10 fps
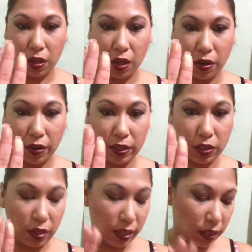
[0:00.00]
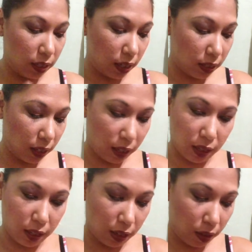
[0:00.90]
Alright, so let's see a
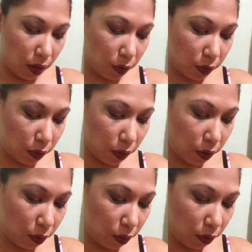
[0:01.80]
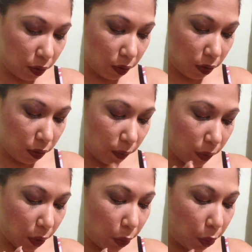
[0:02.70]
second layer how it will go.
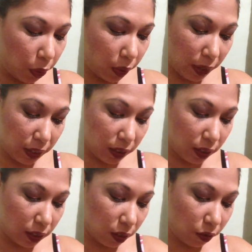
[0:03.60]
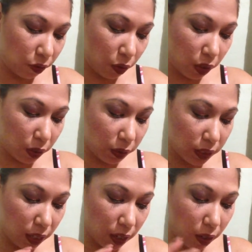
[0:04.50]
Getting a little fallout
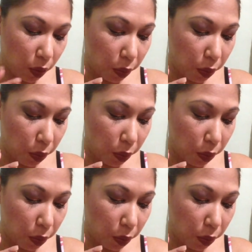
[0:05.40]
here.